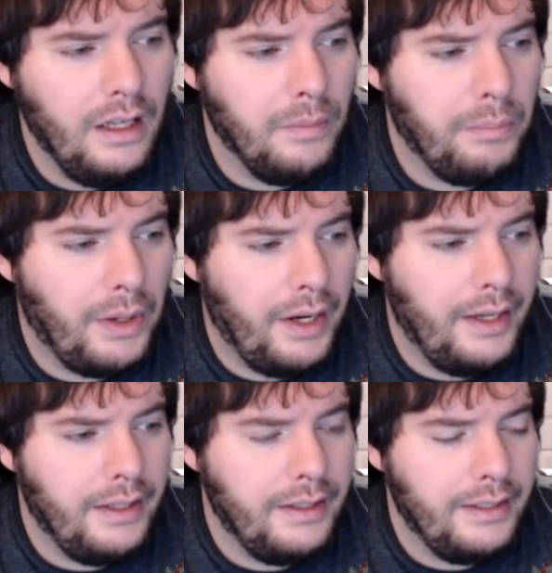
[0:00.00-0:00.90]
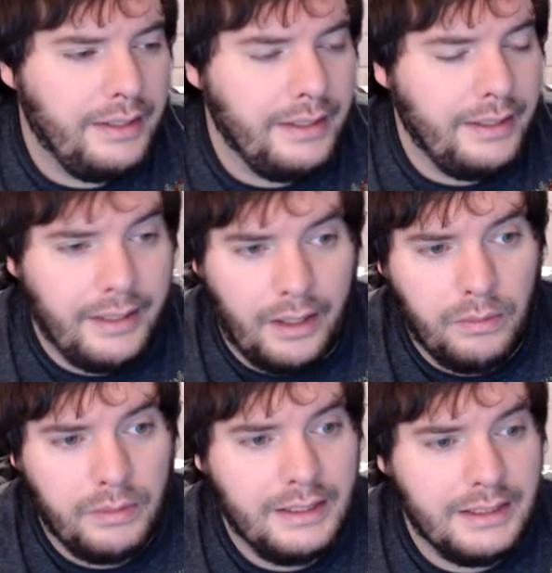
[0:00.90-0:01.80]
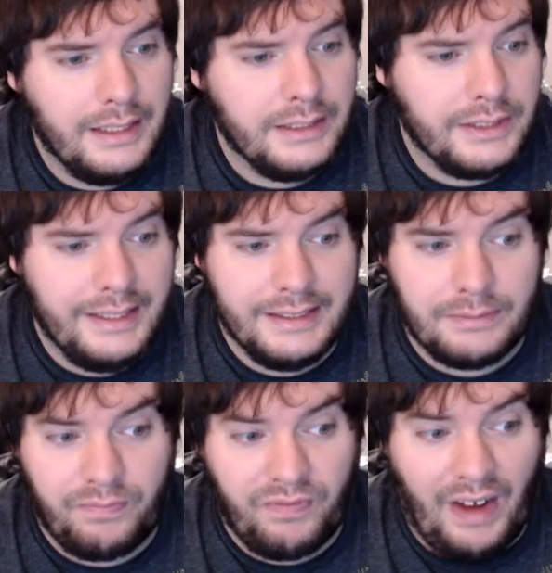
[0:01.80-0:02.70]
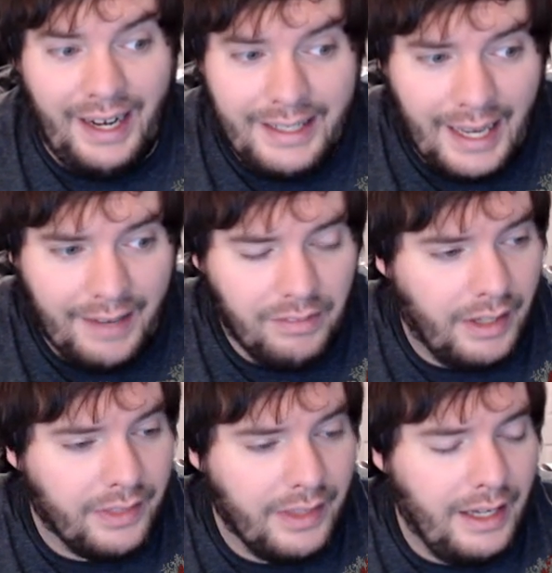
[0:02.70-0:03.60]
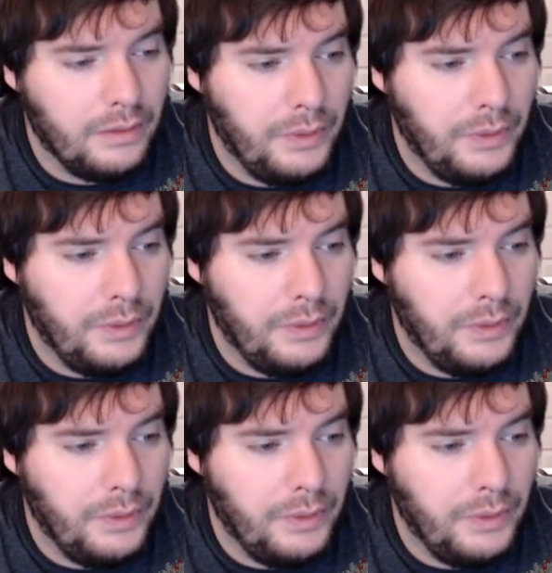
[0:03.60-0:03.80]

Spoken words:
but, you know, it's fine to have it like that.